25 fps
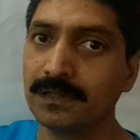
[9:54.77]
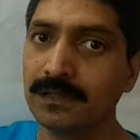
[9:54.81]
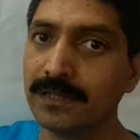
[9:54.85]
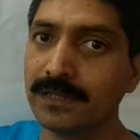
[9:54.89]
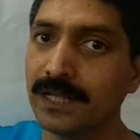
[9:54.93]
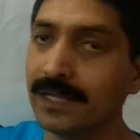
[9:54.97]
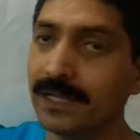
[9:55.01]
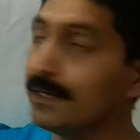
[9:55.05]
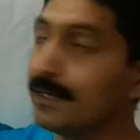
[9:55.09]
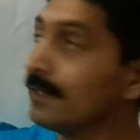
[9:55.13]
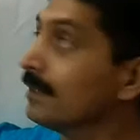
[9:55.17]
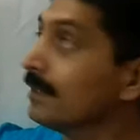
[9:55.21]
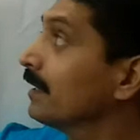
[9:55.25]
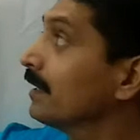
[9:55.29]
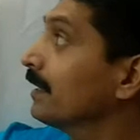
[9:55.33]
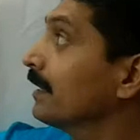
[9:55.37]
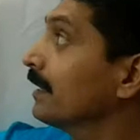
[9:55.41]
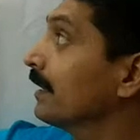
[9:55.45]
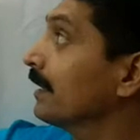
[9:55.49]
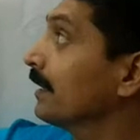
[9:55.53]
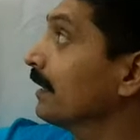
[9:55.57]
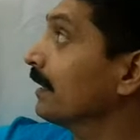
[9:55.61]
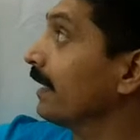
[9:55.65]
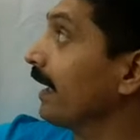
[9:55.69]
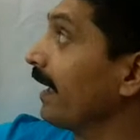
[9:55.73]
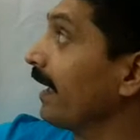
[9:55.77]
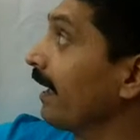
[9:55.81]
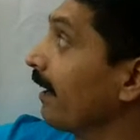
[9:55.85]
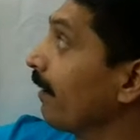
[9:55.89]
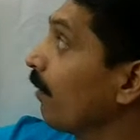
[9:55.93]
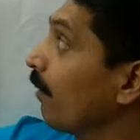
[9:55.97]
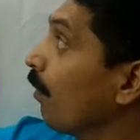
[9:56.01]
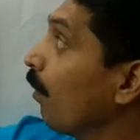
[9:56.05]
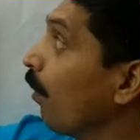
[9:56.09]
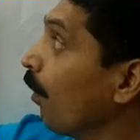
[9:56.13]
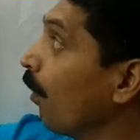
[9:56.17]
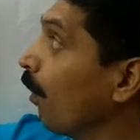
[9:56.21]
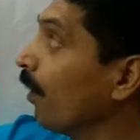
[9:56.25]
then
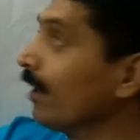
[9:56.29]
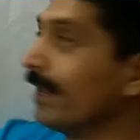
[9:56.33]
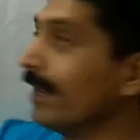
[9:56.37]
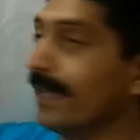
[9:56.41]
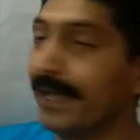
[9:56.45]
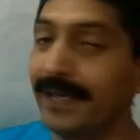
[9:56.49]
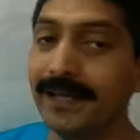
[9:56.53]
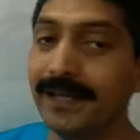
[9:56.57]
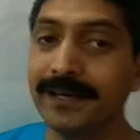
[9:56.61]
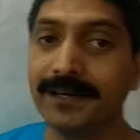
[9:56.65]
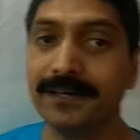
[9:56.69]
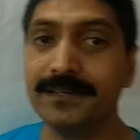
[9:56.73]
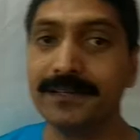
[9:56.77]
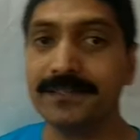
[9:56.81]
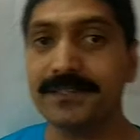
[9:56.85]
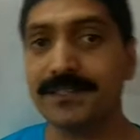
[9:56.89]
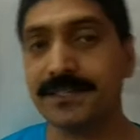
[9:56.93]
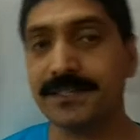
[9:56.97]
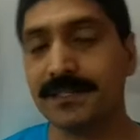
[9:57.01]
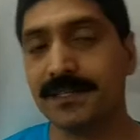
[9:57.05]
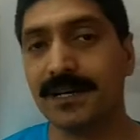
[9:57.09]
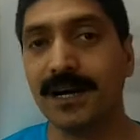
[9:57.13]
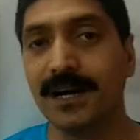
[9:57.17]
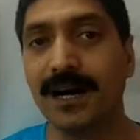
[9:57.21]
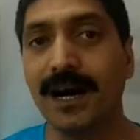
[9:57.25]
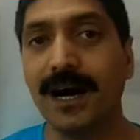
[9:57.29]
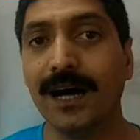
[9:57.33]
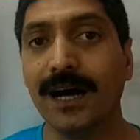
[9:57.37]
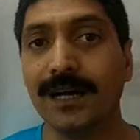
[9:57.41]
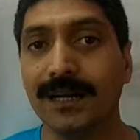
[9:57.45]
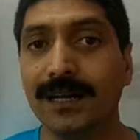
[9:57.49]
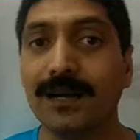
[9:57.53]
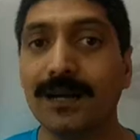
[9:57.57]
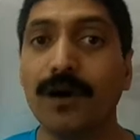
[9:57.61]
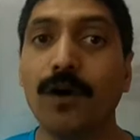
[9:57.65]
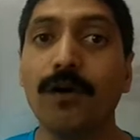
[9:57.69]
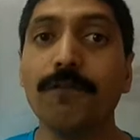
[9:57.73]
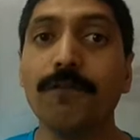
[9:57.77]
all angles
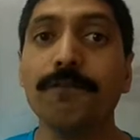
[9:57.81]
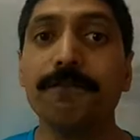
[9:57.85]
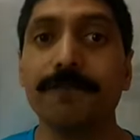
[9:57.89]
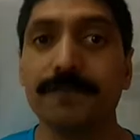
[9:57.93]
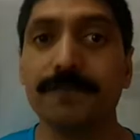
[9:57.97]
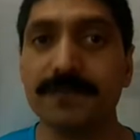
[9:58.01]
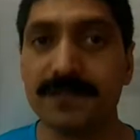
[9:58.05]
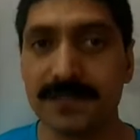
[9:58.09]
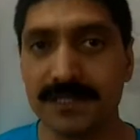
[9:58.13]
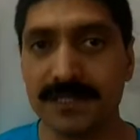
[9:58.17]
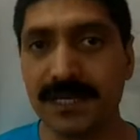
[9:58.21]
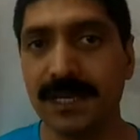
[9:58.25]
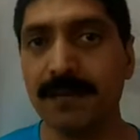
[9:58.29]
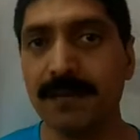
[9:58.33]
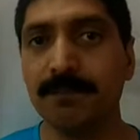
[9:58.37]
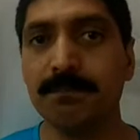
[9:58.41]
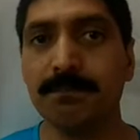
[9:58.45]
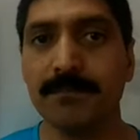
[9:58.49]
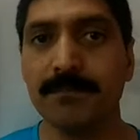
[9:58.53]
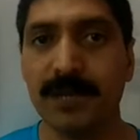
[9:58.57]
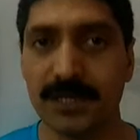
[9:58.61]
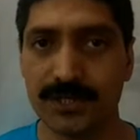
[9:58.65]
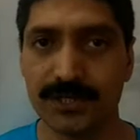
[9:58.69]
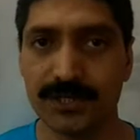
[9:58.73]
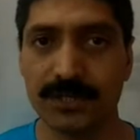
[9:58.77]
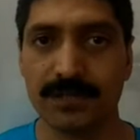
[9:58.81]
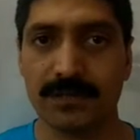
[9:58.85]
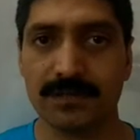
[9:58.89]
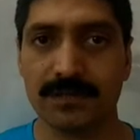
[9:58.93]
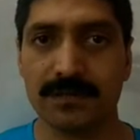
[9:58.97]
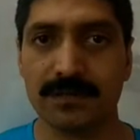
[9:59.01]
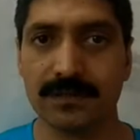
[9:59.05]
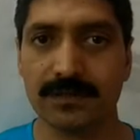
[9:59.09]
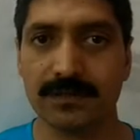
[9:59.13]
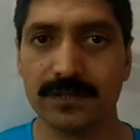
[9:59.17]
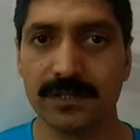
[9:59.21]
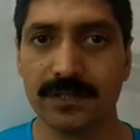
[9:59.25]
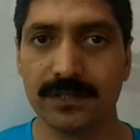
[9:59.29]
are of same measure.
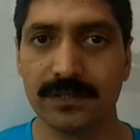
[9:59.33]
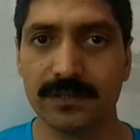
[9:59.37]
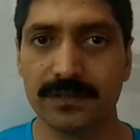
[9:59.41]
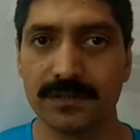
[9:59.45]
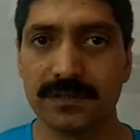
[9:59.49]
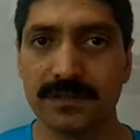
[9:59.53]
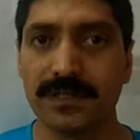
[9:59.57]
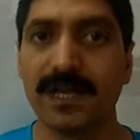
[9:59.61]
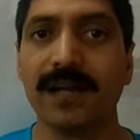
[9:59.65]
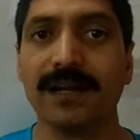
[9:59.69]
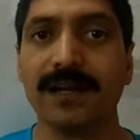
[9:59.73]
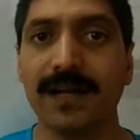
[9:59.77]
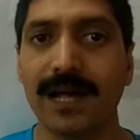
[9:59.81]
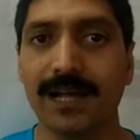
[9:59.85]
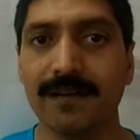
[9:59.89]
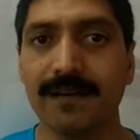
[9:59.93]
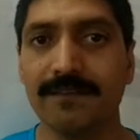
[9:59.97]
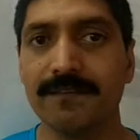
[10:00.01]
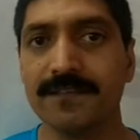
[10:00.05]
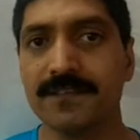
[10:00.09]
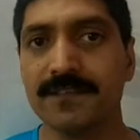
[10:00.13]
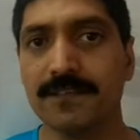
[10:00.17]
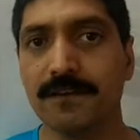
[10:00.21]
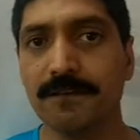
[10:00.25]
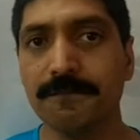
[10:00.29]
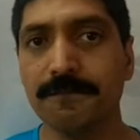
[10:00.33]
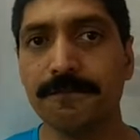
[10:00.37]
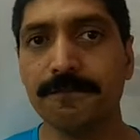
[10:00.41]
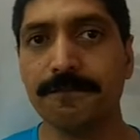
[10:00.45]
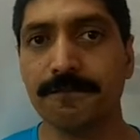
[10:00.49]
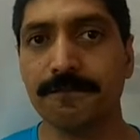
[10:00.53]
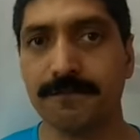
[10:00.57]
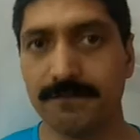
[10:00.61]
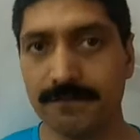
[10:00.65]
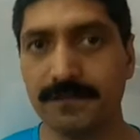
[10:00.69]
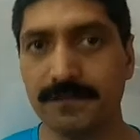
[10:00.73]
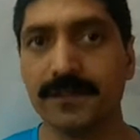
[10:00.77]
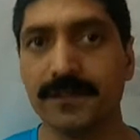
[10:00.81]
They are always
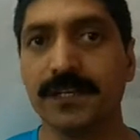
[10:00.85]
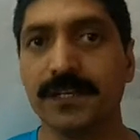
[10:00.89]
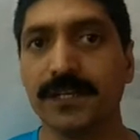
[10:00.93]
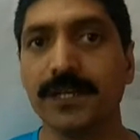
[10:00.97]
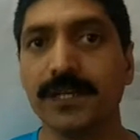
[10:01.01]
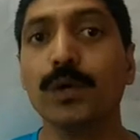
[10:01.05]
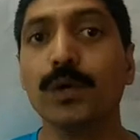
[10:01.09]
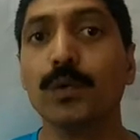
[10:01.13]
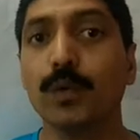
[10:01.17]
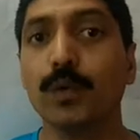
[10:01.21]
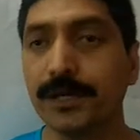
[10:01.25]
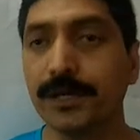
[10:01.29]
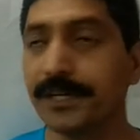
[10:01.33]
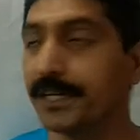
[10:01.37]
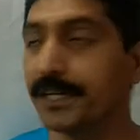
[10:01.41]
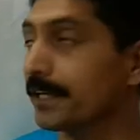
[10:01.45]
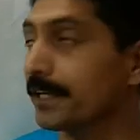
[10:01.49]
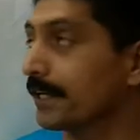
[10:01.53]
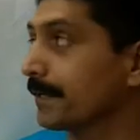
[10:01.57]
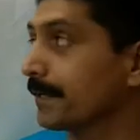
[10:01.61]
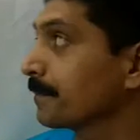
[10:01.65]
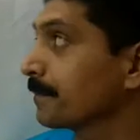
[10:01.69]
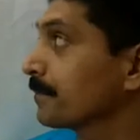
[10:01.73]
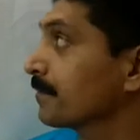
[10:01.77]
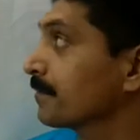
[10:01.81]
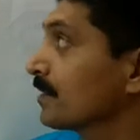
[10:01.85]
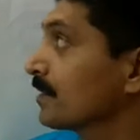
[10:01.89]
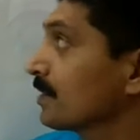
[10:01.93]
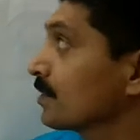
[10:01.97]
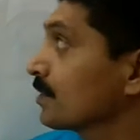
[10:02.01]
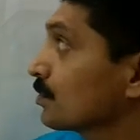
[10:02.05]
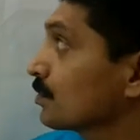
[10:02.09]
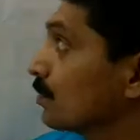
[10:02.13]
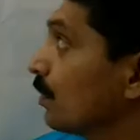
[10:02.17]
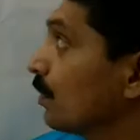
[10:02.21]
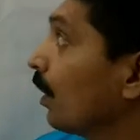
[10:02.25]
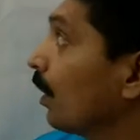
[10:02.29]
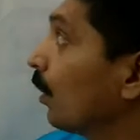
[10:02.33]
of equal degree.
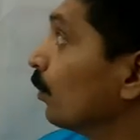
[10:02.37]
So